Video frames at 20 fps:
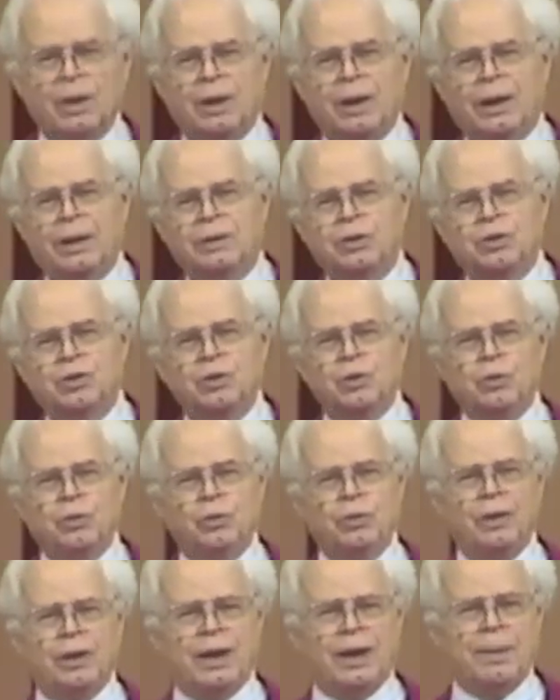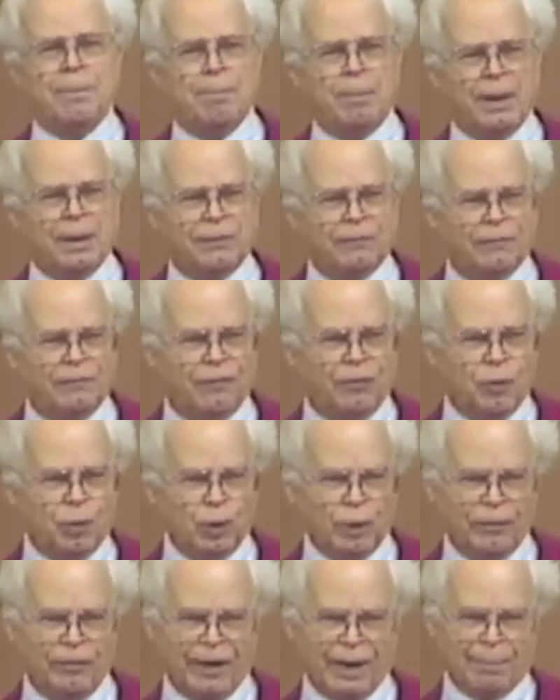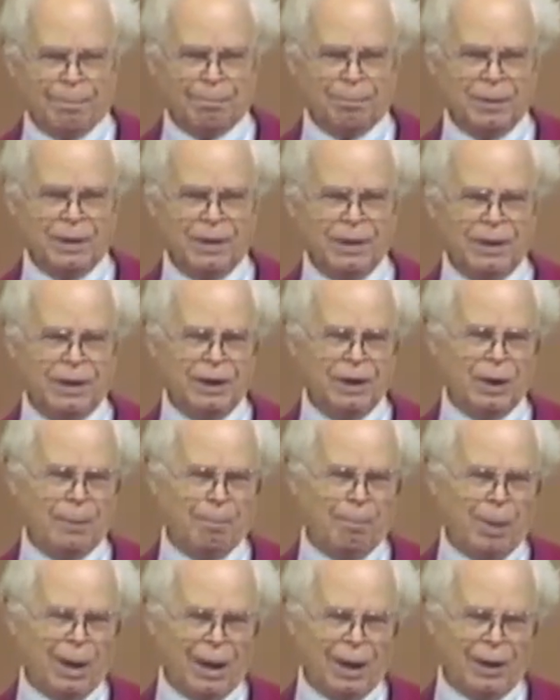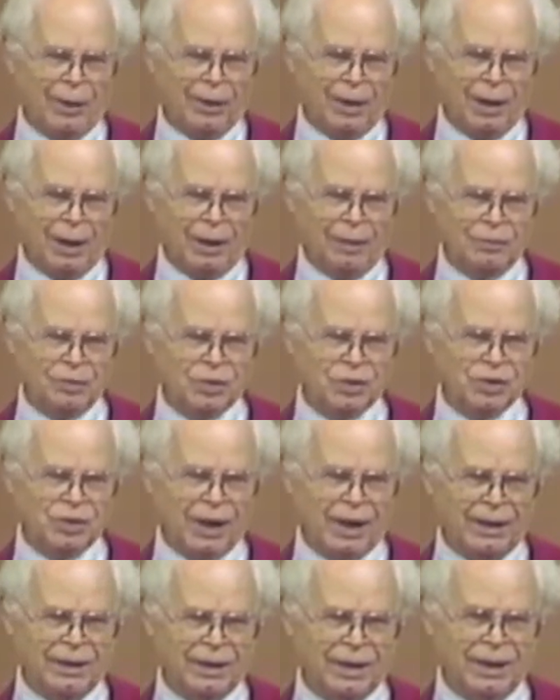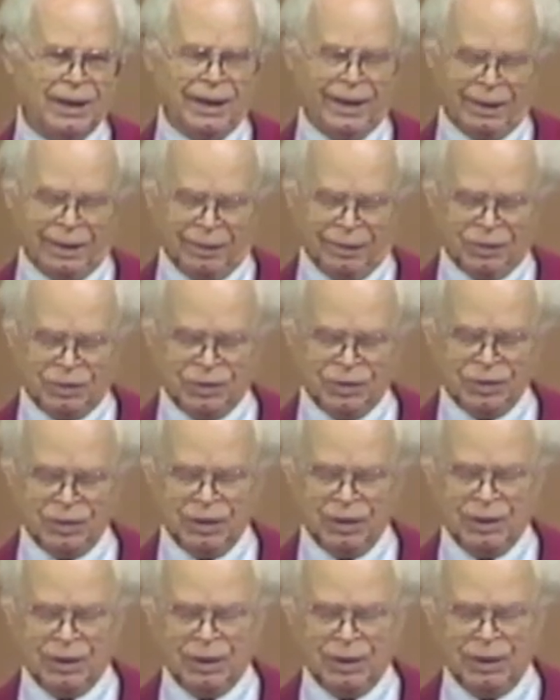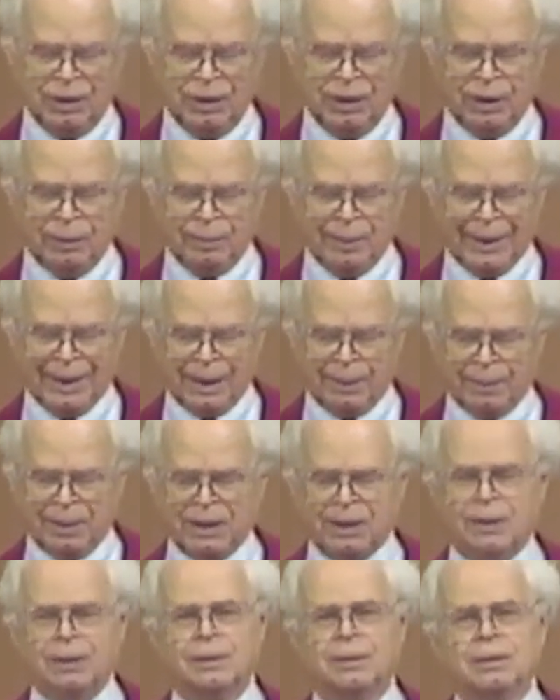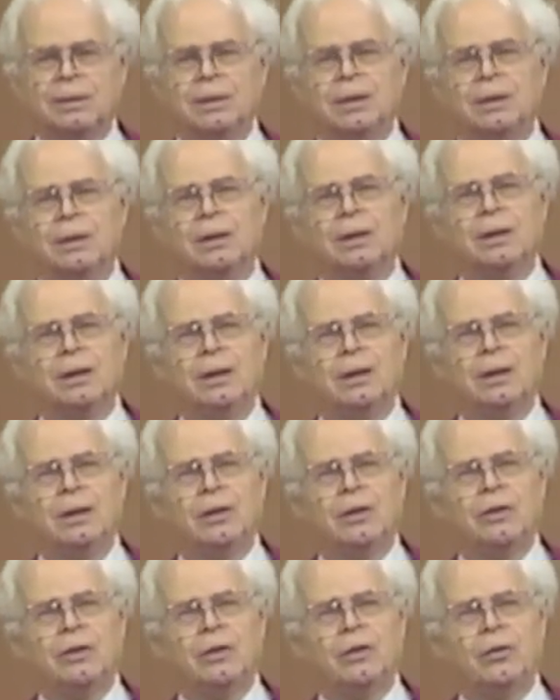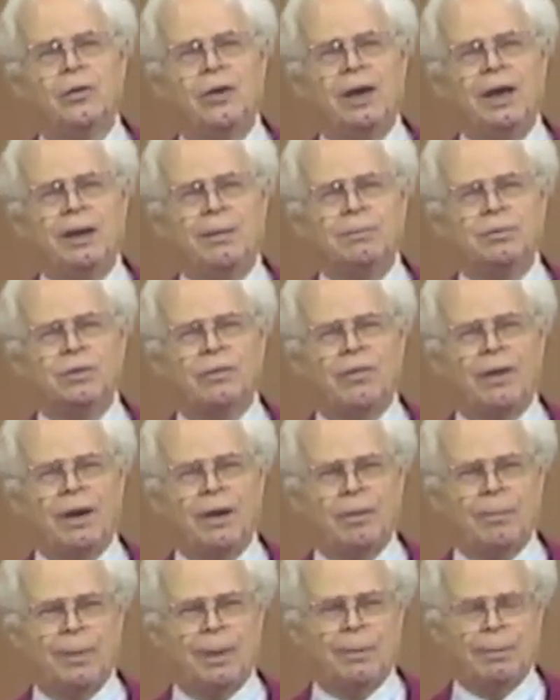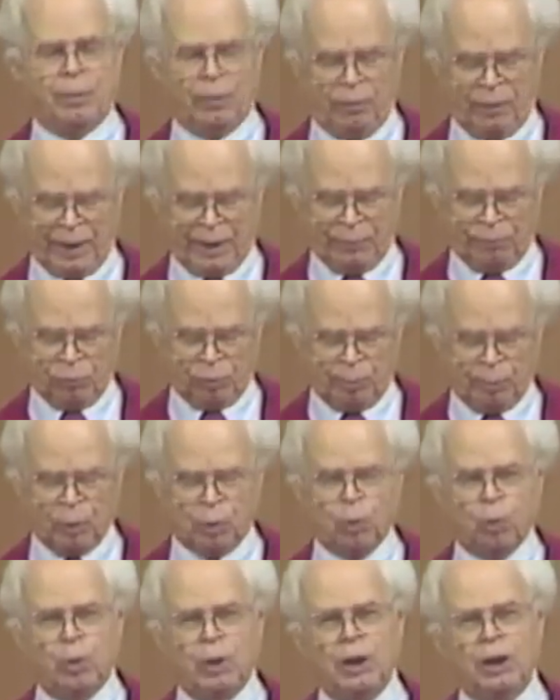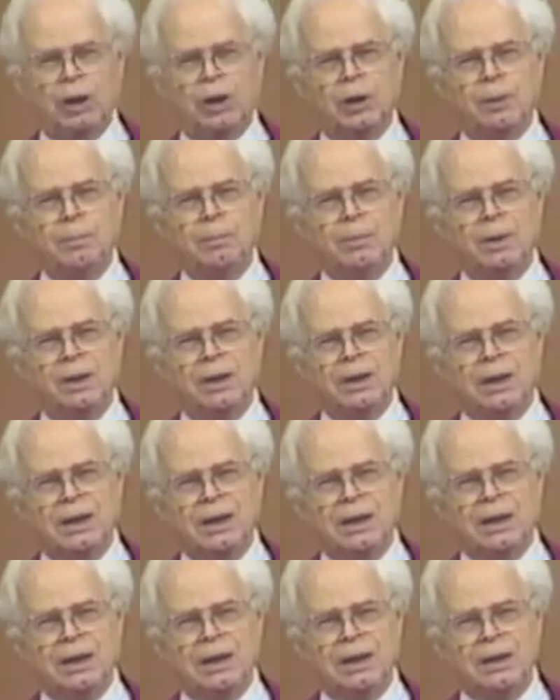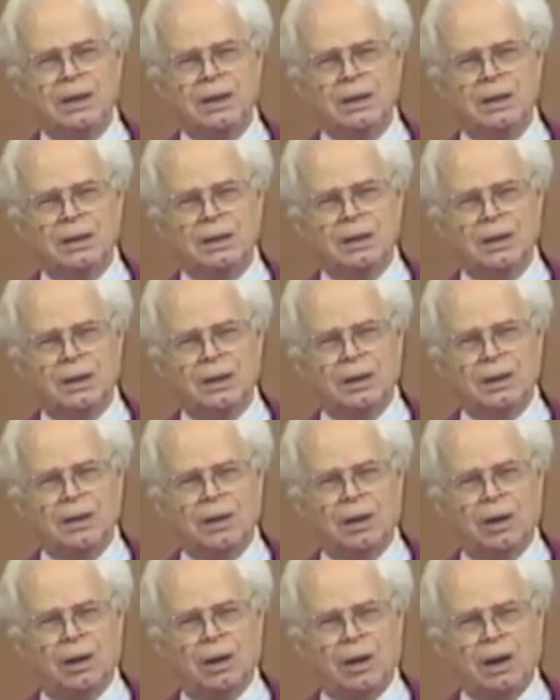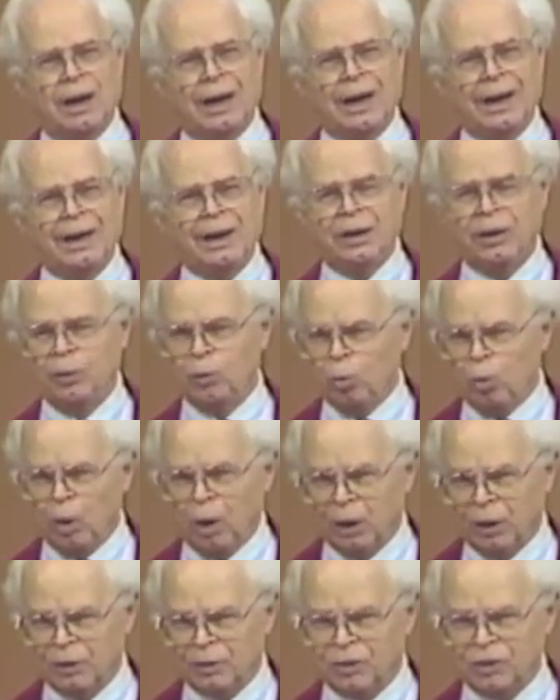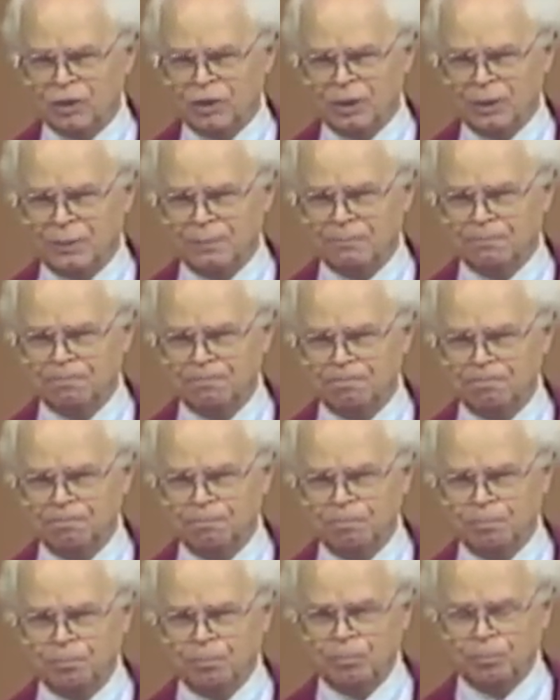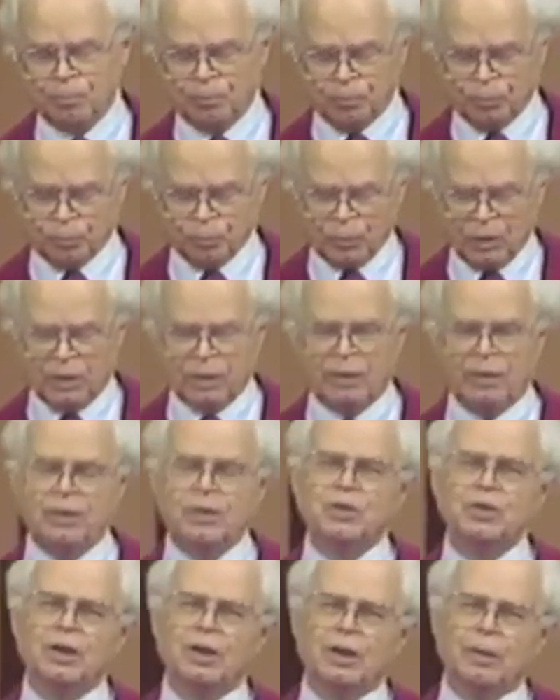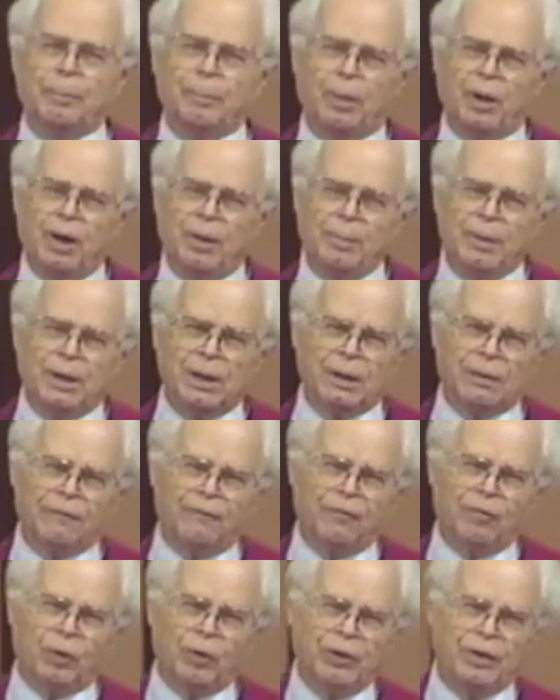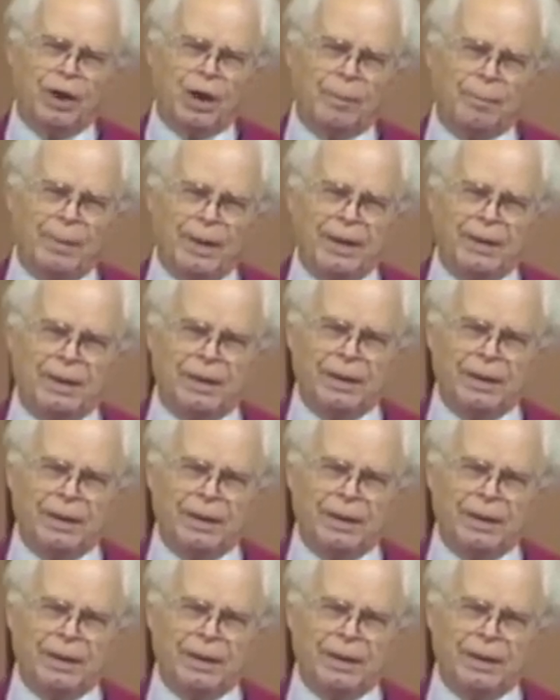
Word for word: And soon they met 4 of them in a barn outside Kells near Ballymena. Their names, if I remember right, were McQuilkin, Manili, Carlisle, and Wallace. Now this little prayer meeting of 4 young men